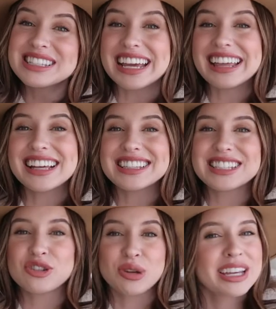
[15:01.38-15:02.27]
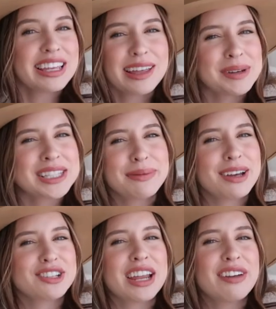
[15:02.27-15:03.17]
say that's tricky that me and
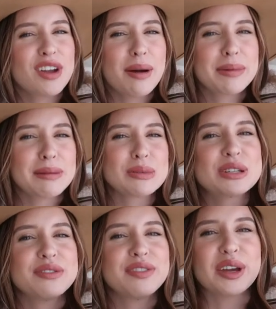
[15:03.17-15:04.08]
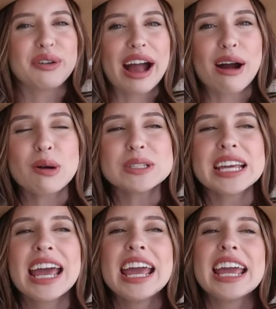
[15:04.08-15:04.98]
Sebastian have not been able to figure out
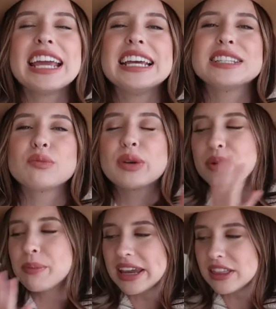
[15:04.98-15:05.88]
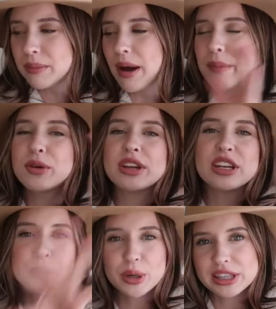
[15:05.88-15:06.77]
is when you make the popcorn
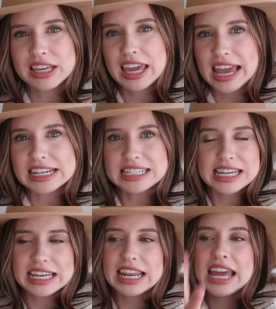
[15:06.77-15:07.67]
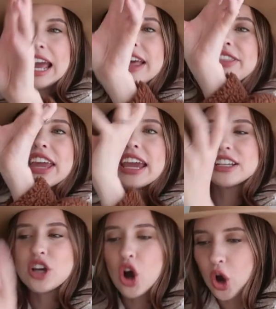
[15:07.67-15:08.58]
and you put the candy in, the
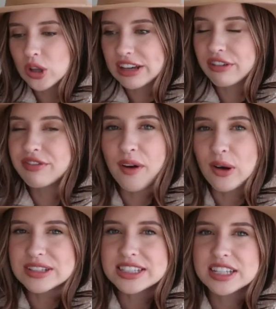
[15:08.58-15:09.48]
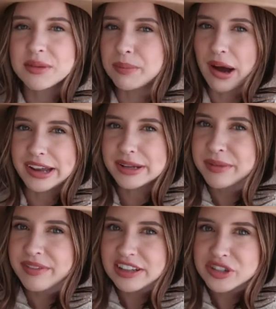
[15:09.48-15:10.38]
candy all like falls to the bottom
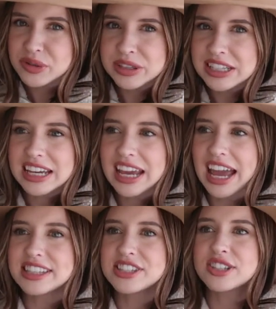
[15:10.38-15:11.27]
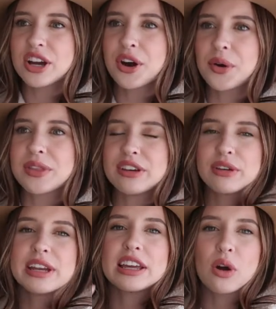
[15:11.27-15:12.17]
eventually, and so then
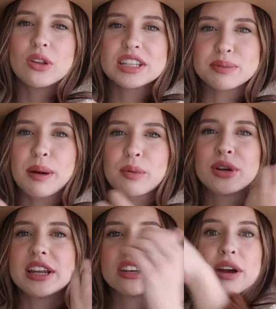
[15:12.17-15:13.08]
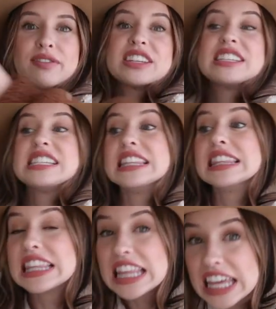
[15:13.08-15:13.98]
you're eating all this popcorn and you have to
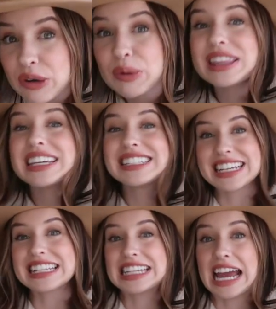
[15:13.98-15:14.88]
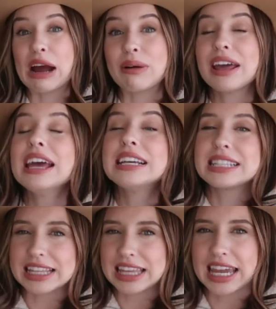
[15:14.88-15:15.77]
literally dig down
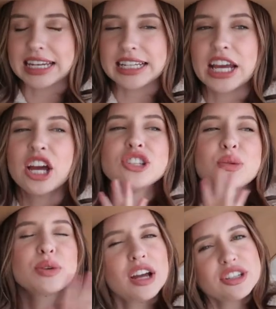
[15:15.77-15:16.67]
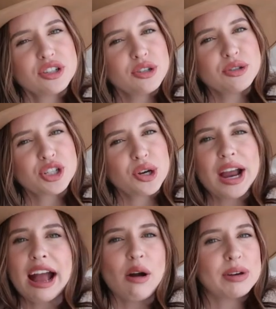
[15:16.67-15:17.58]
to get the candy. So we're not too sure
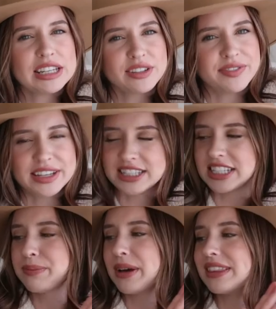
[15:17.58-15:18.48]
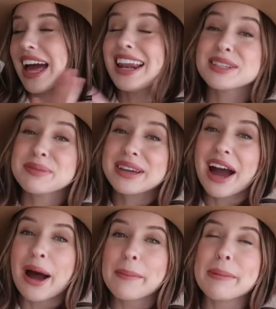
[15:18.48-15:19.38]
how we need to fix this, but that has
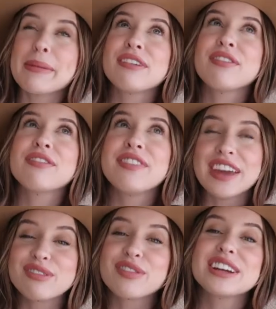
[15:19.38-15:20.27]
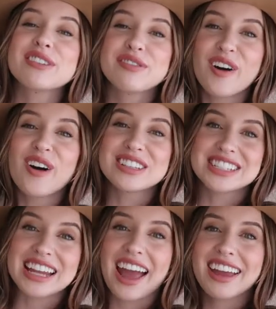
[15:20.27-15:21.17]
become my favorite fall
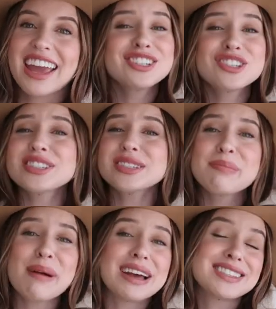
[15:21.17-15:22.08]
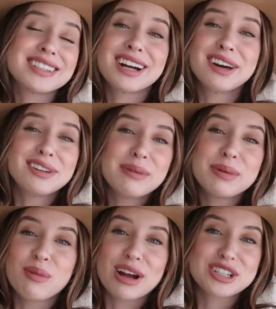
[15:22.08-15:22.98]
snack. It's just the best to cuddle up
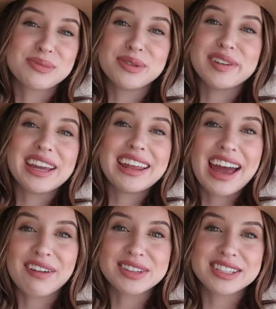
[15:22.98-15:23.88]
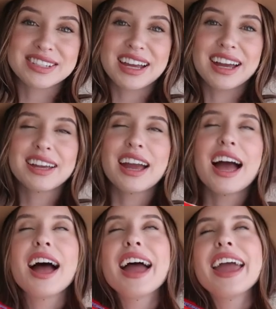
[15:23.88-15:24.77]
and watch a movie and have this snack.
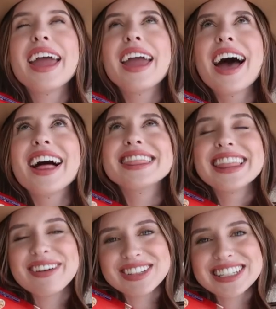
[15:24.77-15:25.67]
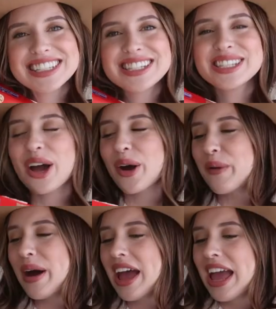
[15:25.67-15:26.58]
I loved it.
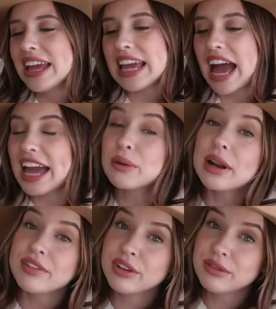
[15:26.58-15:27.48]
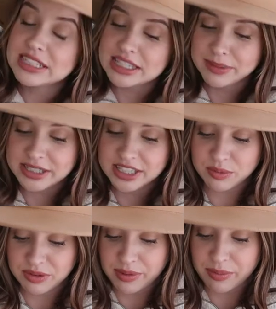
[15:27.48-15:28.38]
So yeah, I don't have any Reese's pieces
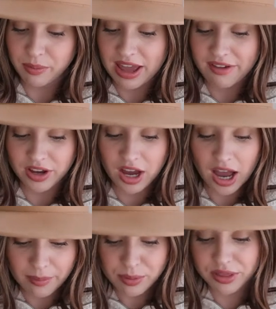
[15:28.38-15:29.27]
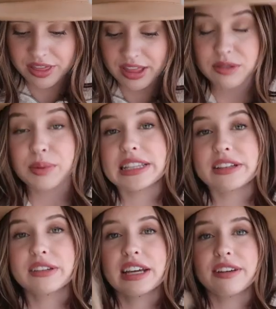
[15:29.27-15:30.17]
with me, but we have a couple things. We
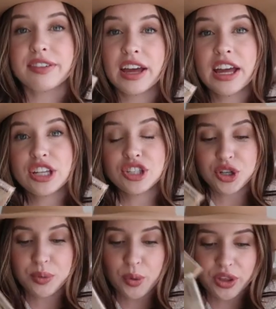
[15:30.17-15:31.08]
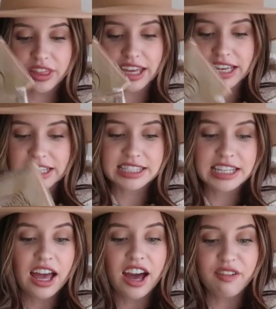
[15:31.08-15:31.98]
literally have two more things
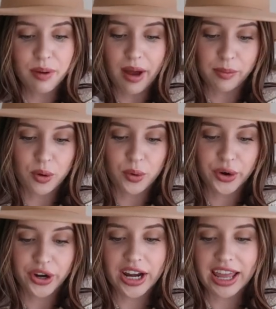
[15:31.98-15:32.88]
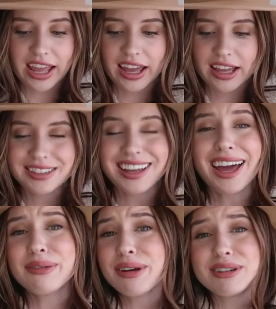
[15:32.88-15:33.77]
of popcorn, and
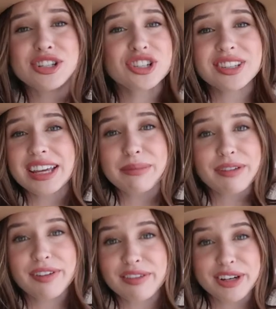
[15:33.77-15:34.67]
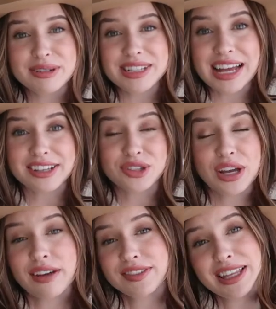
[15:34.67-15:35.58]
I don't know, it's just like my favorite new snack, so
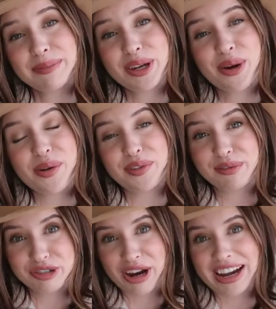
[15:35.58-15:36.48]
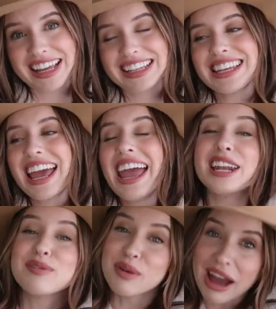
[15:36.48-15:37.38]
you have to let me know if you've tried it,
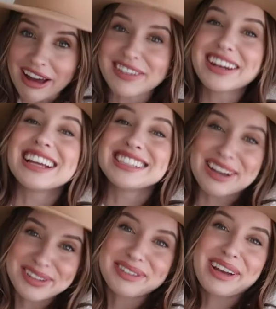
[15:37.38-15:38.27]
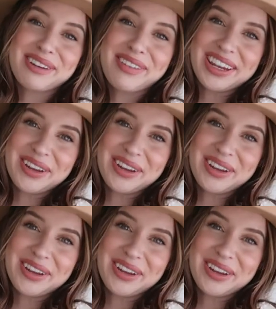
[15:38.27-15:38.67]
and if you haven't, I definitely recommend